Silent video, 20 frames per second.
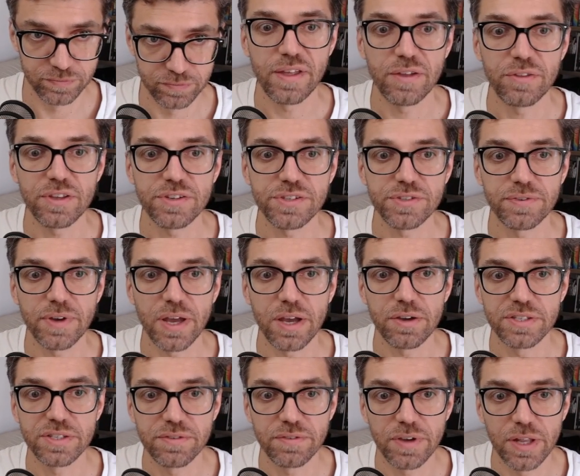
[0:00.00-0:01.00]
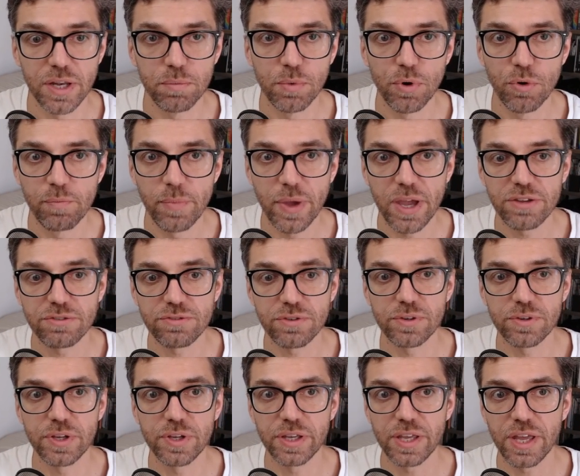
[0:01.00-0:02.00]
Now this file is available on
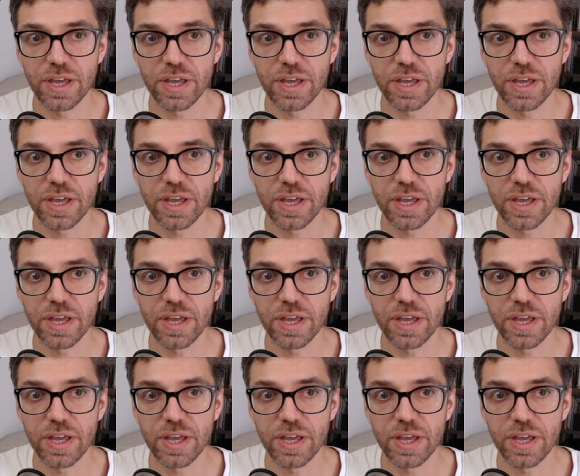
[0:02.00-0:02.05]
Patreon in